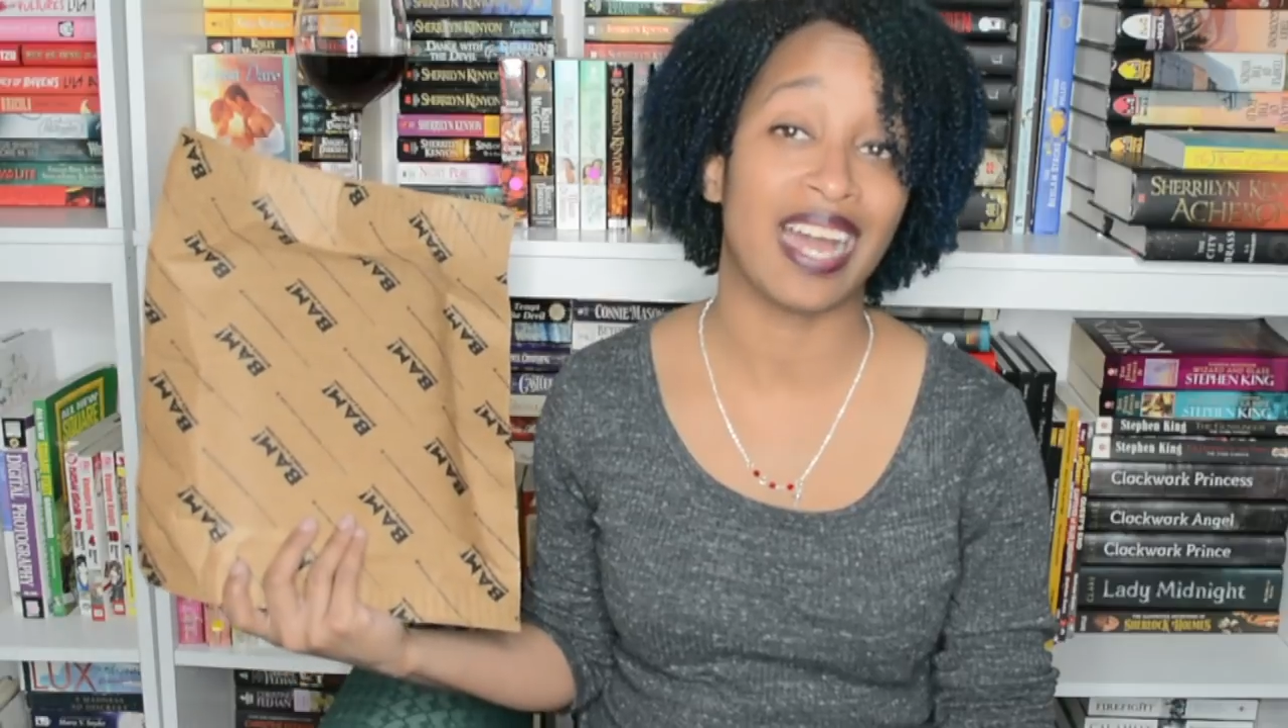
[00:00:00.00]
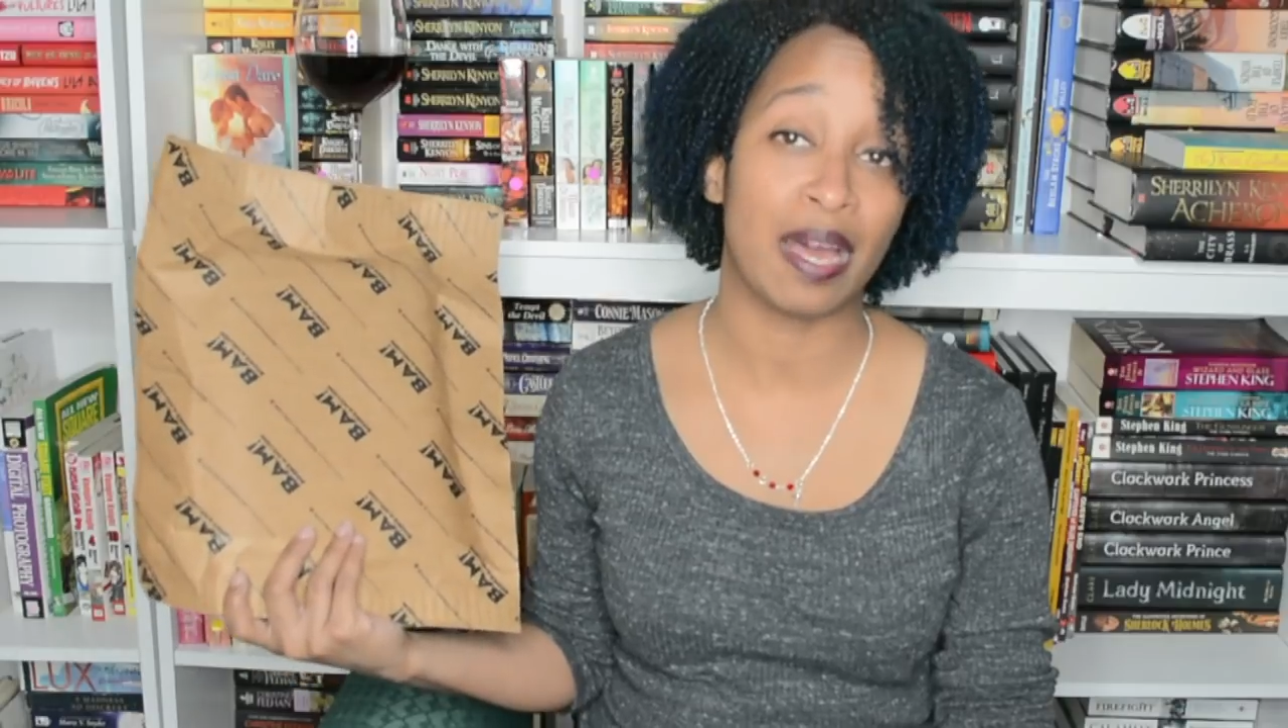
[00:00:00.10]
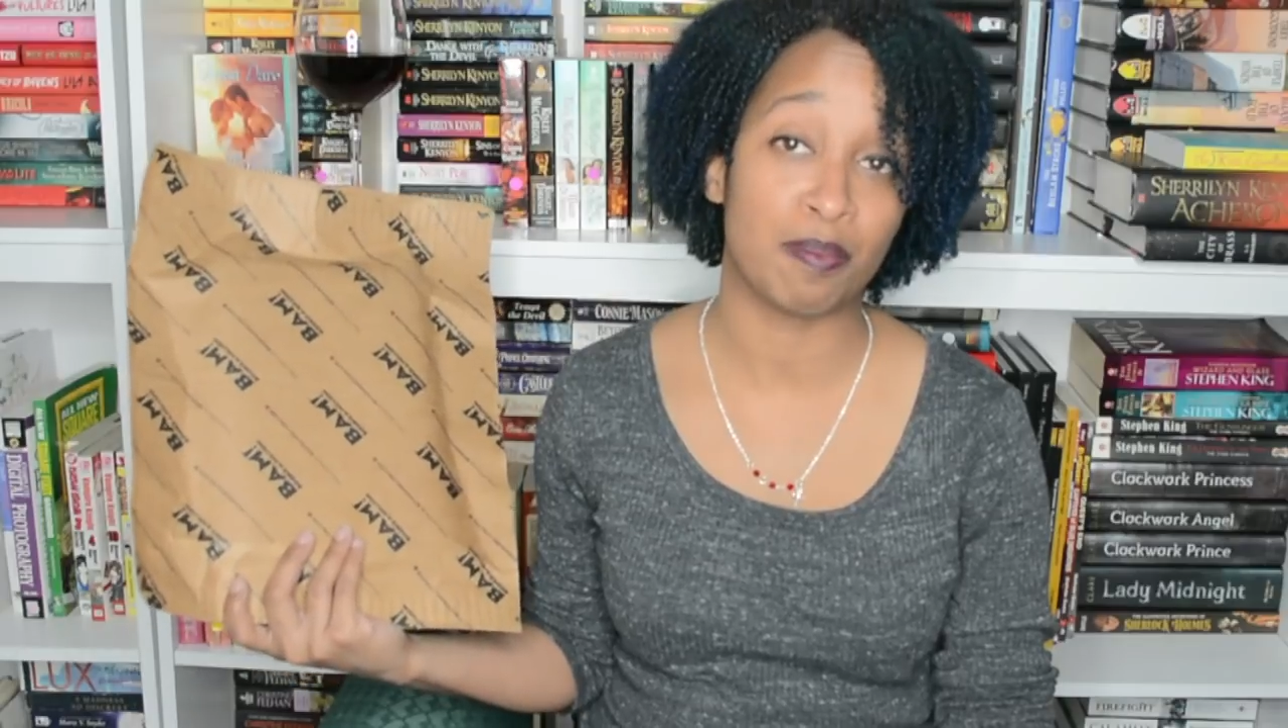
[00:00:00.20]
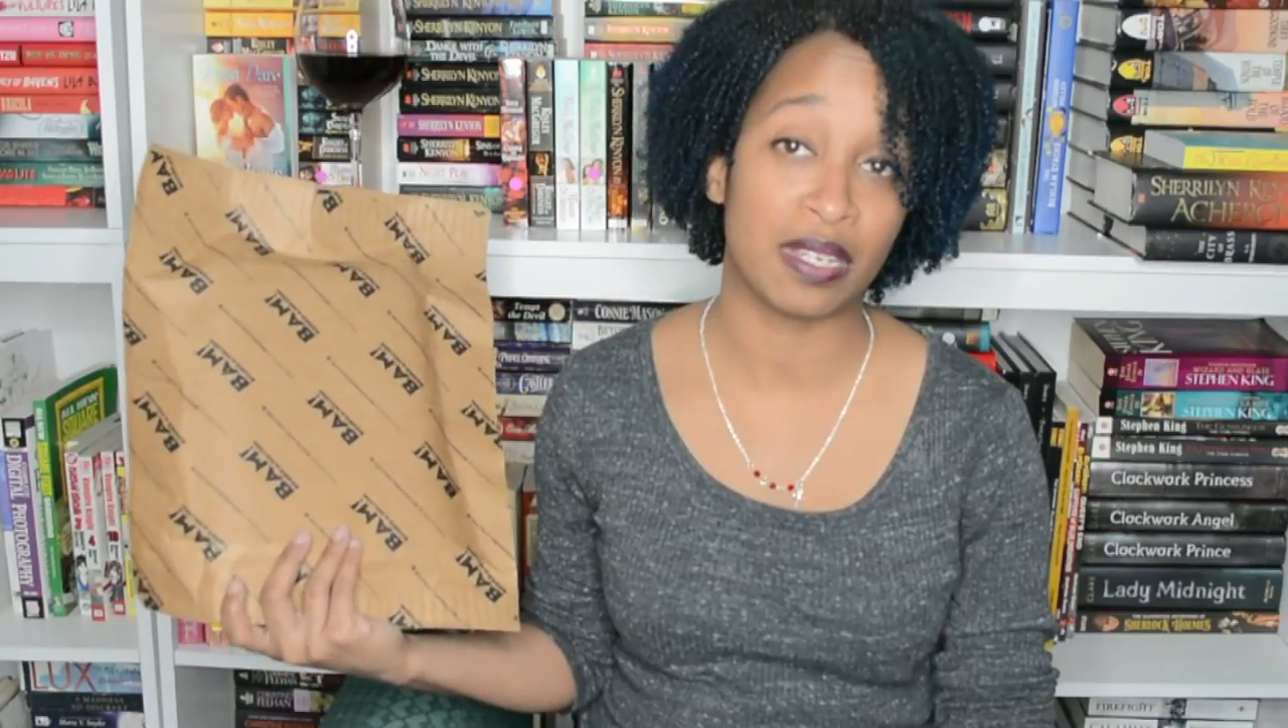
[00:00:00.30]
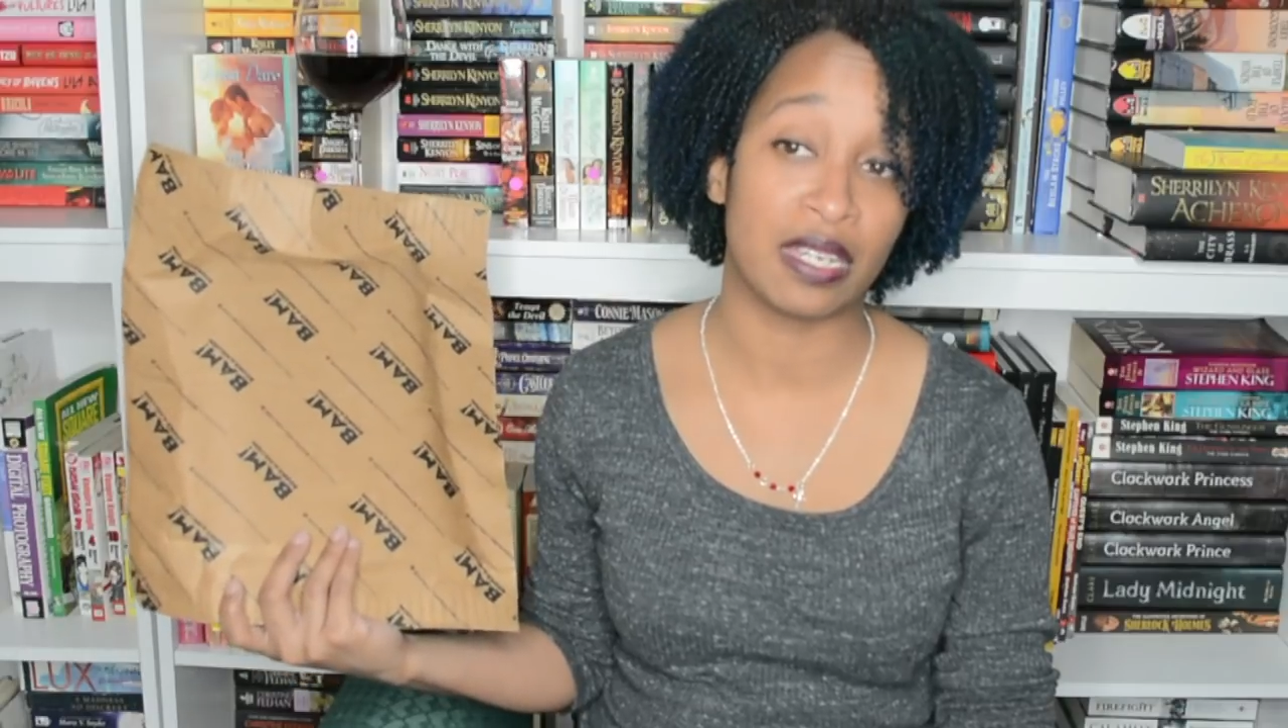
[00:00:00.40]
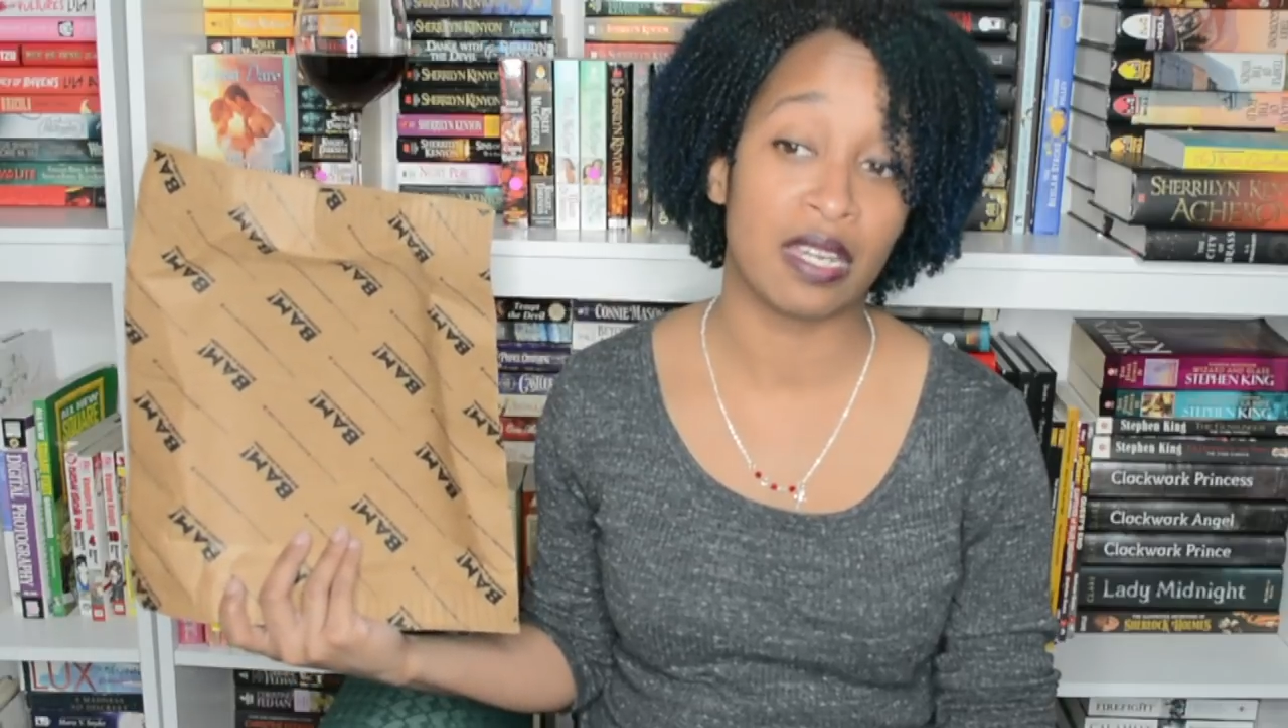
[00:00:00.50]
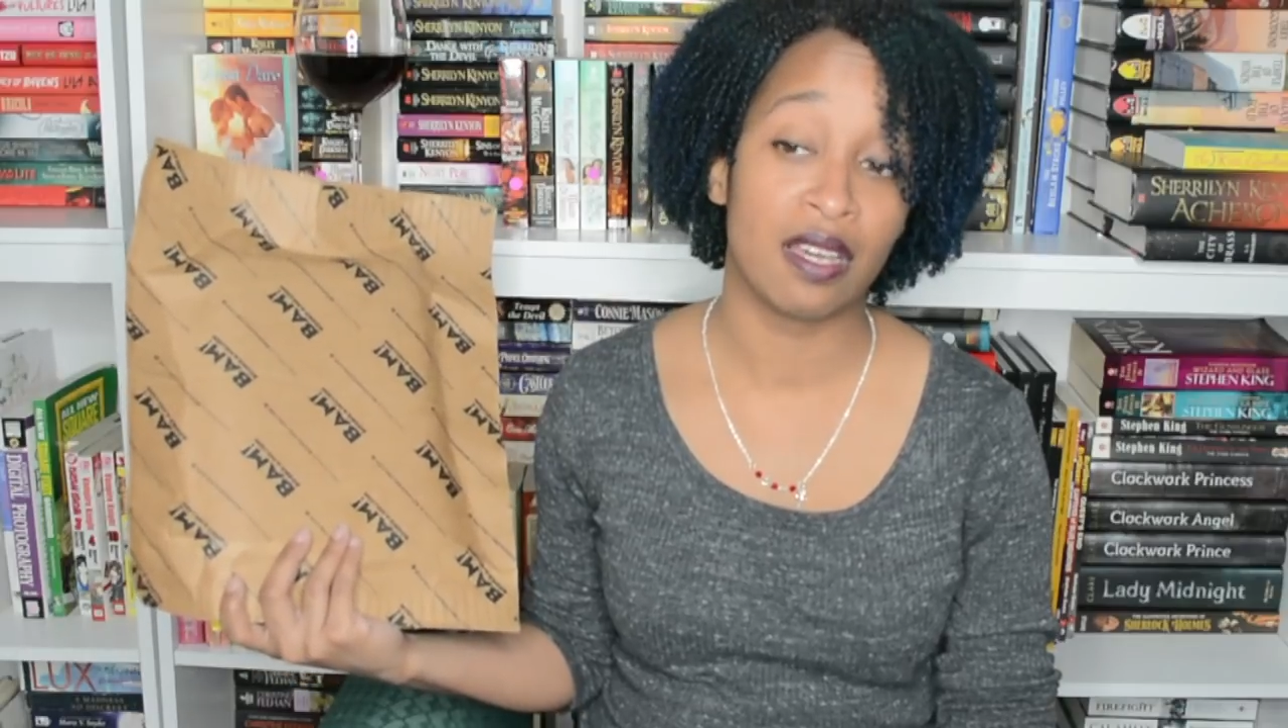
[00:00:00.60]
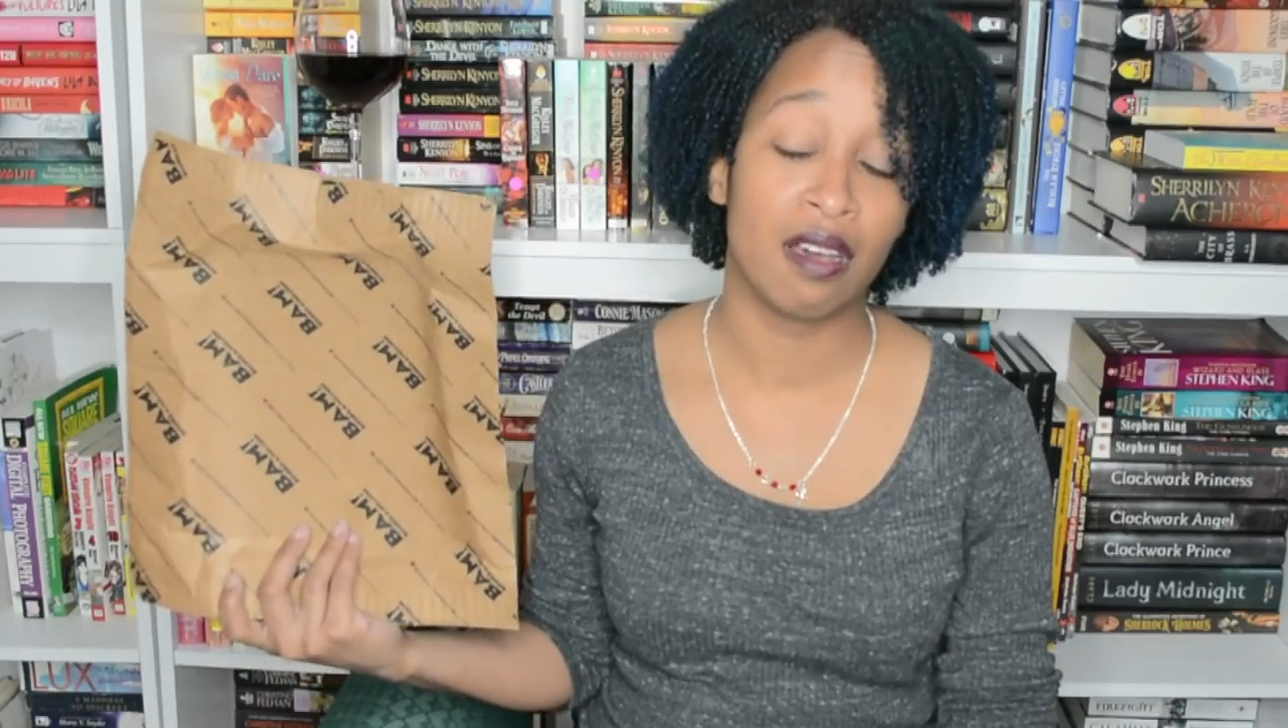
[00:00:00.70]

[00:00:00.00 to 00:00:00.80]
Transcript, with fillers: got me.